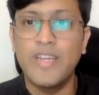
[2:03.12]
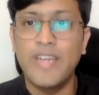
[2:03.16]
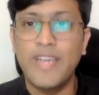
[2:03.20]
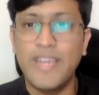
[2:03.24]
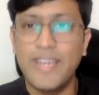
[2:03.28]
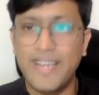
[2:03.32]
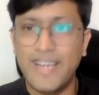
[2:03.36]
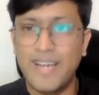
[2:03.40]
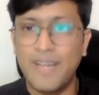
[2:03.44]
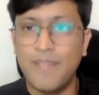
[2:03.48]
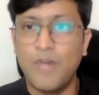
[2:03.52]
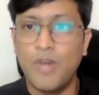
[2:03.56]

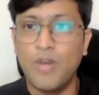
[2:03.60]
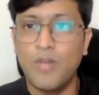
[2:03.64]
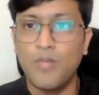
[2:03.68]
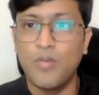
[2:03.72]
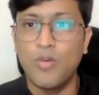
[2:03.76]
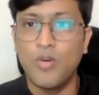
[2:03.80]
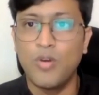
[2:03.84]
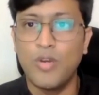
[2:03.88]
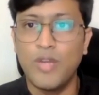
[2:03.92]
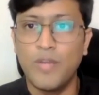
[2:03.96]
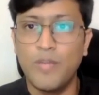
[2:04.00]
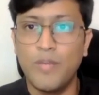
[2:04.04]
can come on
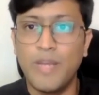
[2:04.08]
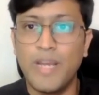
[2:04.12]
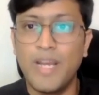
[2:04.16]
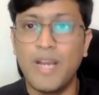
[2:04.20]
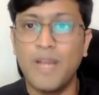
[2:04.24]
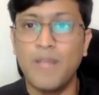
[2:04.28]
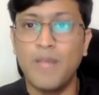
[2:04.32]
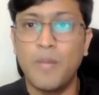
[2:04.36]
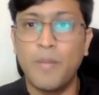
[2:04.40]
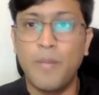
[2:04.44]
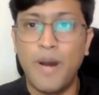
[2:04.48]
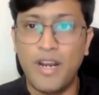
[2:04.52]
board and
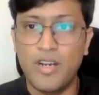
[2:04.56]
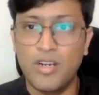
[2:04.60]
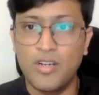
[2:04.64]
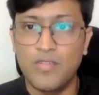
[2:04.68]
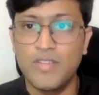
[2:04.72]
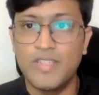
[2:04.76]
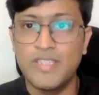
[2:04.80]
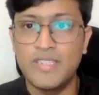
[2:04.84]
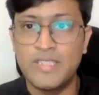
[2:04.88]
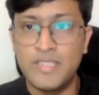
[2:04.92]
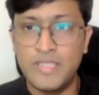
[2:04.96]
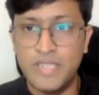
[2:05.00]
become a part of
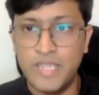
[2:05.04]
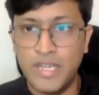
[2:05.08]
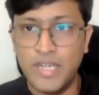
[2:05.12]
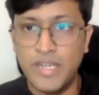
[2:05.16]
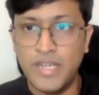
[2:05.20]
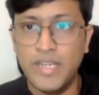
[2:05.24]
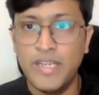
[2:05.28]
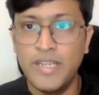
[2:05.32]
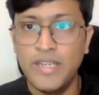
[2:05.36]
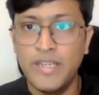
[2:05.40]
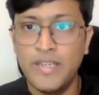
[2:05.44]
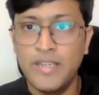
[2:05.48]
this
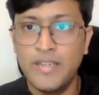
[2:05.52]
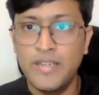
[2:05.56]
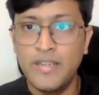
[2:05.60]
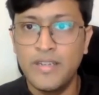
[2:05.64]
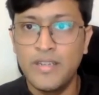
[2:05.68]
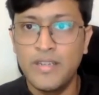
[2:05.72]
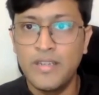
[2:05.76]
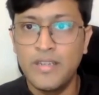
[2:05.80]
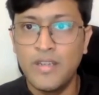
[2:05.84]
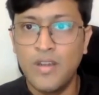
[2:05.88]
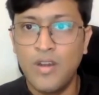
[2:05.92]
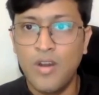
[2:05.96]
journey.
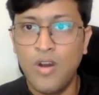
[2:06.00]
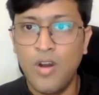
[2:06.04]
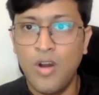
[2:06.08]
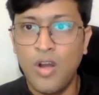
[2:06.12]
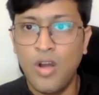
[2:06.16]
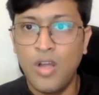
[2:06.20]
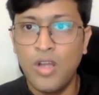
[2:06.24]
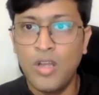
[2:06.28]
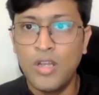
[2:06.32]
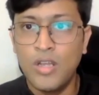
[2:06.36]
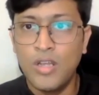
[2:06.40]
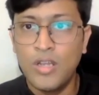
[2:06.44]

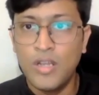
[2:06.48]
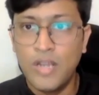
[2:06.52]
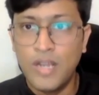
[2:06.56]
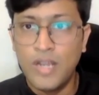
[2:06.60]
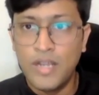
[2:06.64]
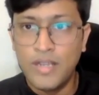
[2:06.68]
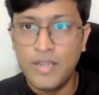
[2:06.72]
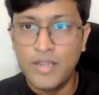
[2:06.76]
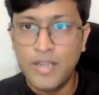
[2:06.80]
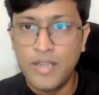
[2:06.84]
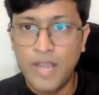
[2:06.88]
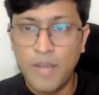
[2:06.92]

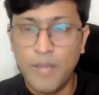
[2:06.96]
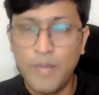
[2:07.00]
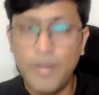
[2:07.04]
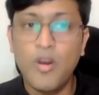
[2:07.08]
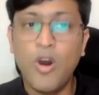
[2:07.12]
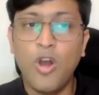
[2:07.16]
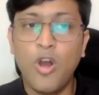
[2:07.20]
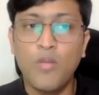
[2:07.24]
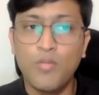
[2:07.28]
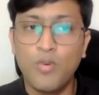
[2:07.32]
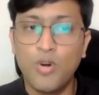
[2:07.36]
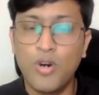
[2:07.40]
Coming
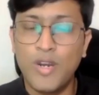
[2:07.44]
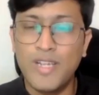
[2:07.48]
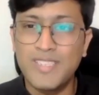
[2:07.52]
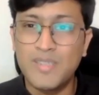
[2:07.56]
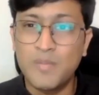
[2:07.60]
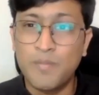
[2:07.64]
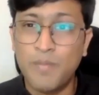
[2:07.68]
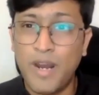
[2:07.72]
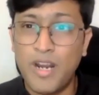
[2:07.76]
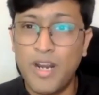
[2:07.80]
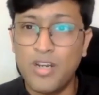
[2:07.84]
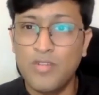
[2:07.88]
on board as a
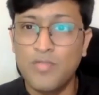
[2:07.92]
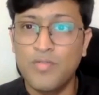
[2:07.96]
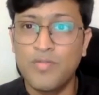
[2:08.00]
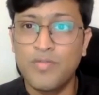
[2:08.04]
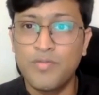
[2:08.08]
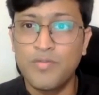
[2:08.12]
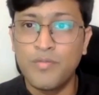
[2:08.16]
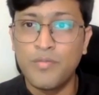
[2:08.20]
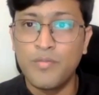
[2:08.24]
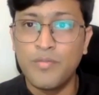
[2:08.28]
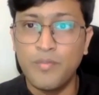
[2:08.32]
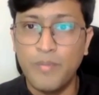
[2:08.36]
part of
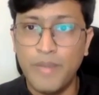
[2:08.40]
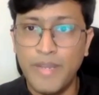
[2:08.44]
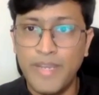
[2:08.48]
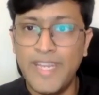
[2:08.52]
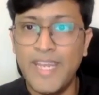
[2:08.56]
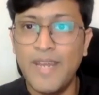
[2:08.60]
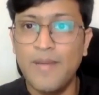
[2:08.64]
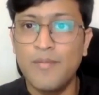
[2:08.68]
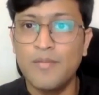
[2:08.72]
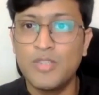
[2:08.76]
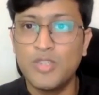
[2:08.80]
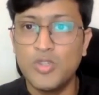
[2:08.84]
mini
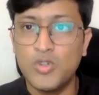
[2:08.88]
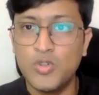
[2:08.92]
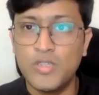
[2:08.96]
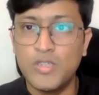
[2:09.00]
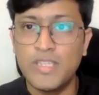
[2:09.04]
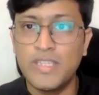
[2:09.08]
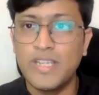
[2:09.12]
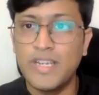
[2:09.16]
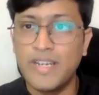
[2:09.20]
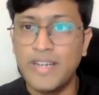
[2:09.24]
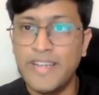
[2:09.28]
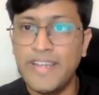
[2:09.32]
apps
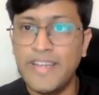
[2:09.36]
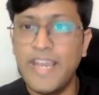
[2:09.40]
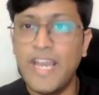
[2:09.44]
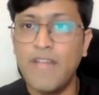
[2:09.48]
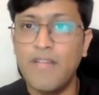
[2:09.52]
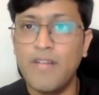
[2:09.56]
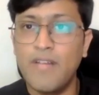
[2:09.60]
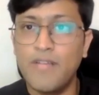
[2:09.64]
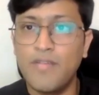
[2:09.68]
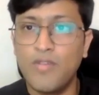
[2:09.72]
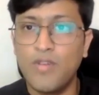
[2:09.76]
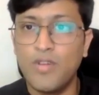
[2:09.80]
using the
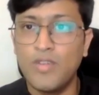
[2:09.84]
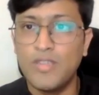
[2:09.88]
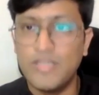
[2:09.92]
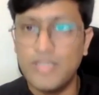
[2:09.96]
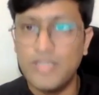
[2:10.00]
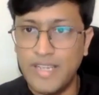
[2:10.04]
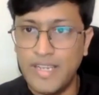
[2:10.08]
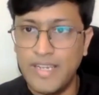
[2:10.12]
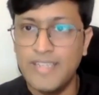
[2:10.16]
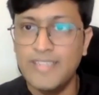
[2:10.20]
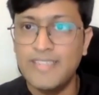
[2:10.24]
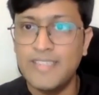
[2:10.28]
DIY flow is
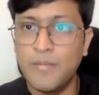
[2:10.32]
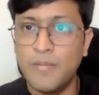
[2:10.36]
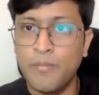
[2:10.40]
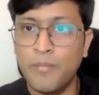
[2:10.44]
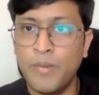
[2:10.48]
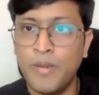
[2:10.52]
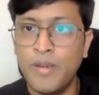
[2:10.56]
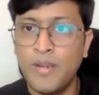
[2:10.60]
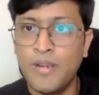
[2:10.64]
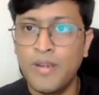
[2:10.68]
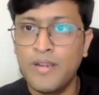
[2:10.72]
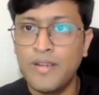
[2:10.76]
really
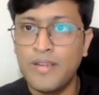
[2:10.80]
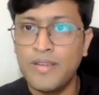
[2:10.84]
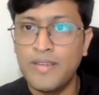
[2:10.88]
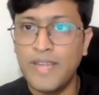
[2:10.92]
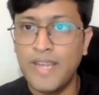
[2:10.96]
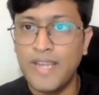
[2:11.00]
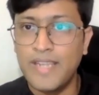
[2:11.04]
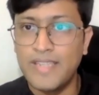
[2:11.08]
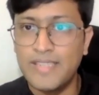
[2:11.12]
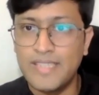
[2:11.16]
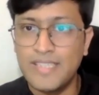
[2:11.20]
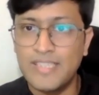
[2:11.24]
simple.
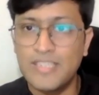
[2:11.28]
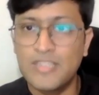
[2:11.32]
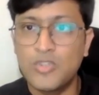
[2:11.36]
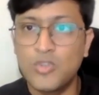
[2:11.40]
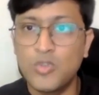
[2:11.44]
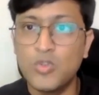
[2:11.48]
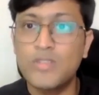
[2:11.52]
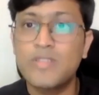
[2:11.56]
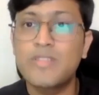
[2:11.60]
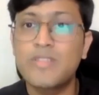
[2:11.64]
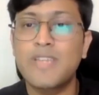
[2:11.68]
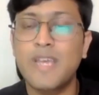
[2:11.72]
There are just
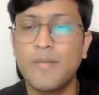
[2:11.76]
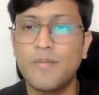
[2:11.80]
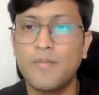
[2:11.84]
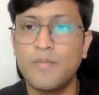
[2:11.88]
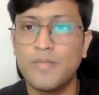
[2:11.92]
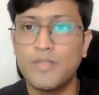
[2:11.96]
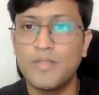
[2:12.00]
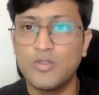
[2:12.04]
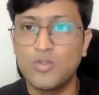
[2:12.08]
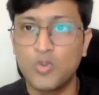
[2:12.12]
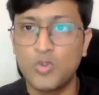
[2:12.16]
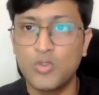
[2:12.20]

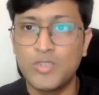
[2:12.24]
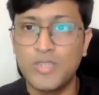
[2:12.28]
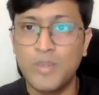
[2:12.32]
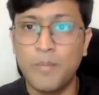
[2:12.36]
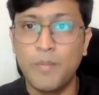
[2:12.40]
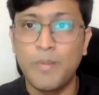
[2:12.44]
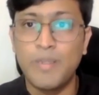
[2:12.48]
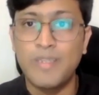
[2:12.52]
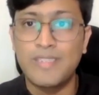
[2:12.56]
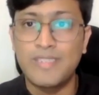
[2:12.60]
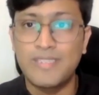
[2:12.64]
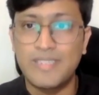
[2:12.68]
two
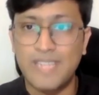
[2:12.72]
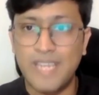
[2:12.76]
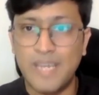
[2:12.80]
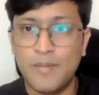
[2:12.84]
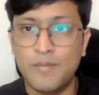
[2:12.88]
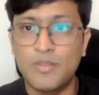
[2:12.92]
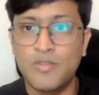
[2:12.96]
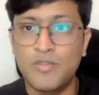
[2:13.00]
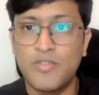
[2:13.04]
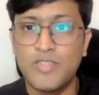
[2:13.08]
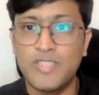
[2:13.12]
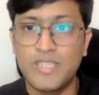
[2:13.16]
simple
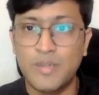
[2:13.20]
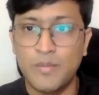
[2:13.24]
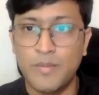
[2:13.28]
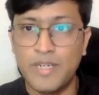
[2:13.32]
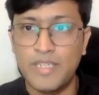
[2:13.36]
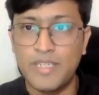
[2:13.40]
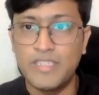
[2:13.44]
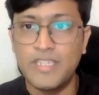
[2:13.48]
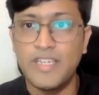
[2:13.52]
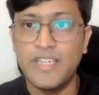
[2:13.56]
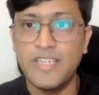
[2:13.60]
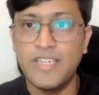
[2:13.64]
steps which a
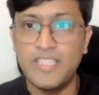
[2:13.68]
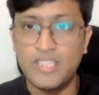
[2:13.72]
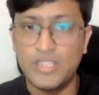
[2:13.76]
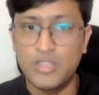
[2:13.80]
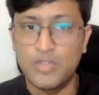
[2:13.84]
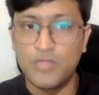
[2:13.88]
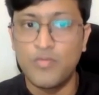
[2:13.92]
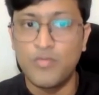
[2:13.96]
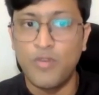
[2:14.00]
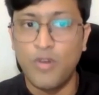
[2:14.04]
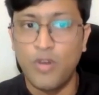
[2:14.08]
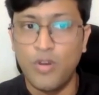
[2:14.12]
merchant needs
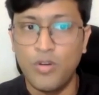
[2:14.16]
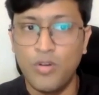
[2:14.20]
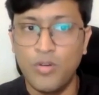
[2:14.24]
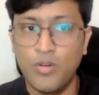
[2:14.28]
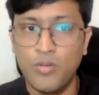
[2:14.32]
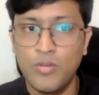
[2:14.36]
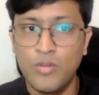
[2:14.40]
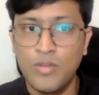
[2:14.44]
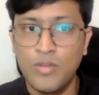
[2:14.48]
to follow.